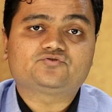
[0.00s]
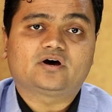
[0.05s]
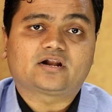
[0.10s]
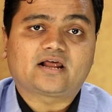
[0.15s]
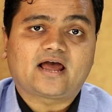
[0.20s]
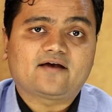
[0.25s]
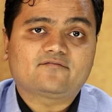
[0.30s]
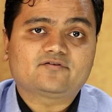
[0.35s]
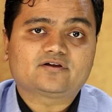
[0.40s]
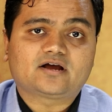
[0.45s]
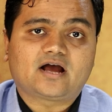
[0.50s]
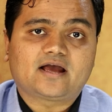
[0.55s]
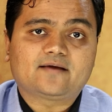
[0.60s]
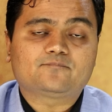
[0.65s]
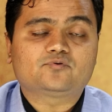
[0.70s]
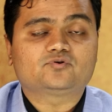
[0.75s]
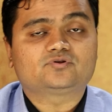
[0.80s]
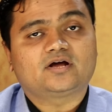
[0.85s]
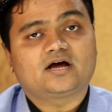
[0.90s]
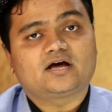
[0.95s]
who are having
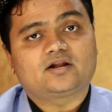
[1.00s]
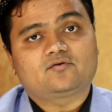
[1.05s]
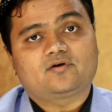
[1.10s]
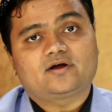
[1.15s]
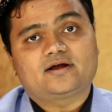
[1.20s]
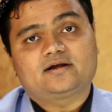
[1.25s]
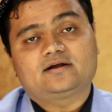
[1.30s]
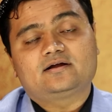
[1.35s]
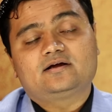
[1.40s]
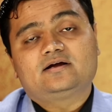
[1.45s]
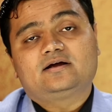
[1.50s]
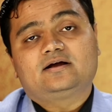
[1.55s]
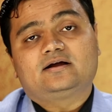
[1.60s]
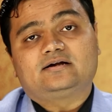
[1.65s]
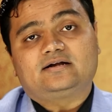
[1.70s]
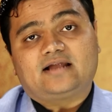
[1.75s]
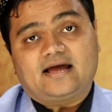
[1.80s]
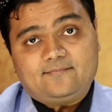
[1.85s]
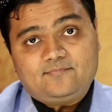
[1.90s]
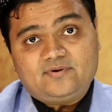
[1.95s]
hypothyroid,
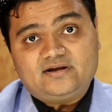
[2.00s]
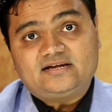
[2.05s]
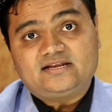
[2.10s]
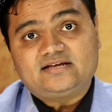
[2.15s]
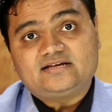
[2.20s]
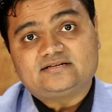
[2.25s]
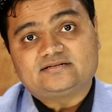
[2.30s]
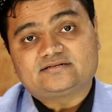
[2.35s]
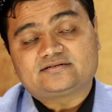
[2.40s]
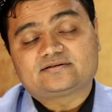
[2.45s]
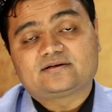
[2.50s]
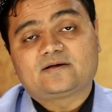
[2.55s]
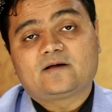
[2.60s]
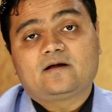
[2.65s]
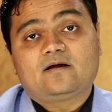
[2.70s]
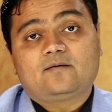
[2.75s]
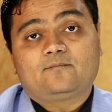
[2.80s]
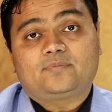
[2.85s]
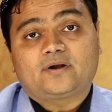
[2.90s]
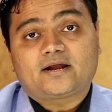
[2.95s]
diabetes,
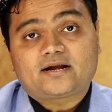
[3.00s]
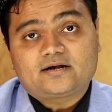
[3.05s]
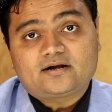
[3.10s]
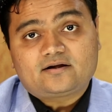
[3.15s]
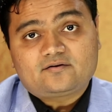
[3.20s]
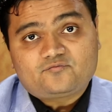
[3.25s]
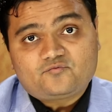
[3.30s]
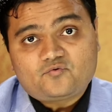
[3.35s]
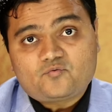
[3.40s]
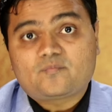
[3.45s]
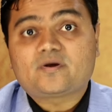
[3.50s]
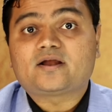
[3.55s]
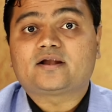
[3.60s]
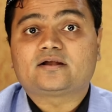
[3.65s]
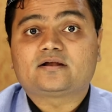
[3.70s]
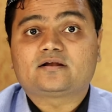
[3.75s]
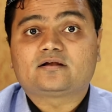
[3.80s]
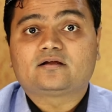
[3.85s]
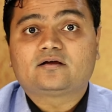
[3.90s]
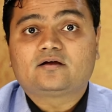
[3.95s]
pregnant
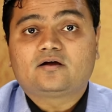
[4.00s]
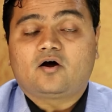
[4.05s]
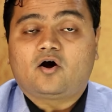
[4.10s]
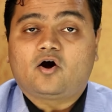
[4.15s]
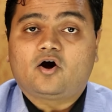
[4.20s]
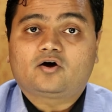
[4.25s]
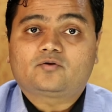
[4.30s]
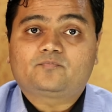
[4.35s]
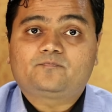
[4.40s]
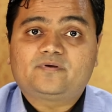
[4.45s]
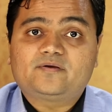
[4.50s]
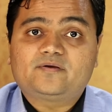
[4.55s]
women, or